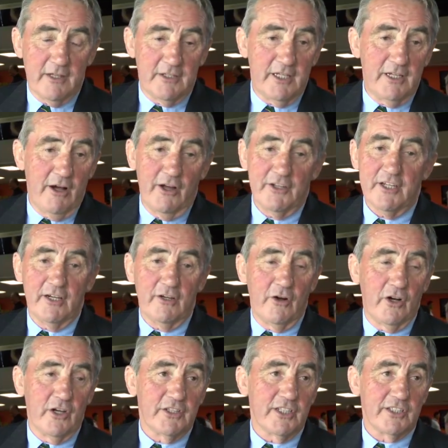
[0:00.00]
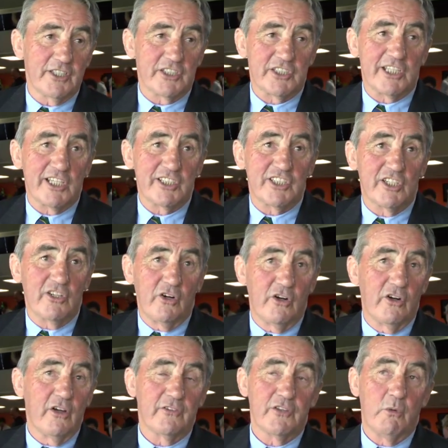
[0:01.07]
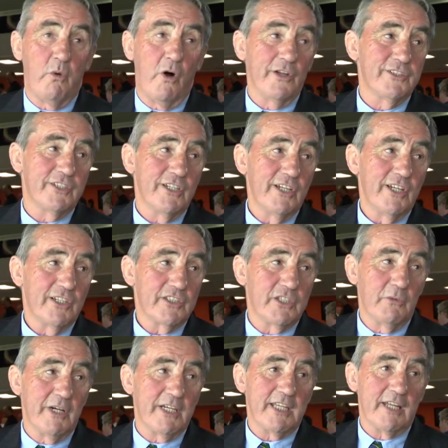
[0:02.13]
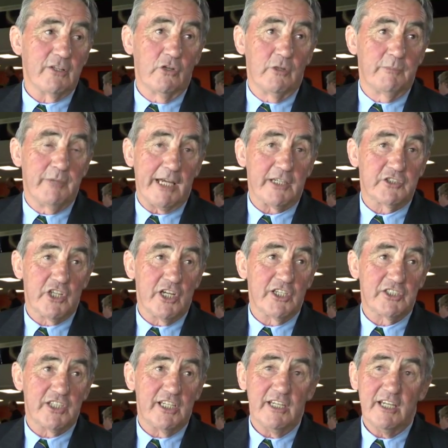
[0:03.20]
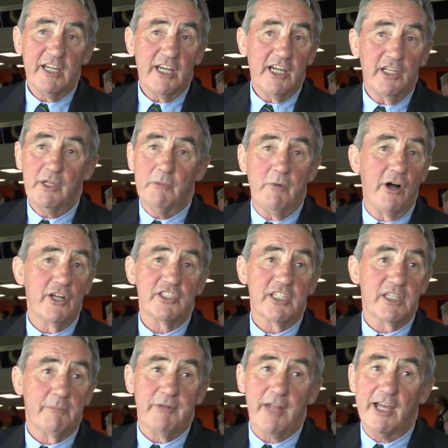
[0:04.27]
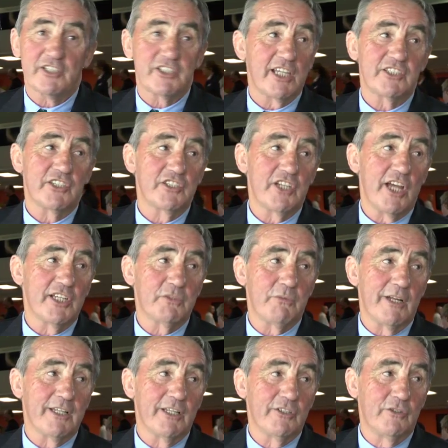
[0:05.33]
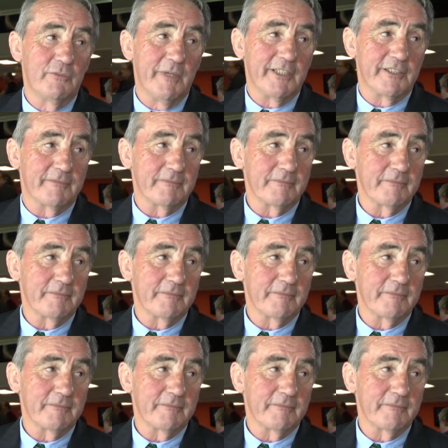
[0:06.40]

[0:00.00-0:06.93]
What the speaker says: the honour or the distinction or the want to wear that All Black jersey in the minds of the players hasn't changed one little bit.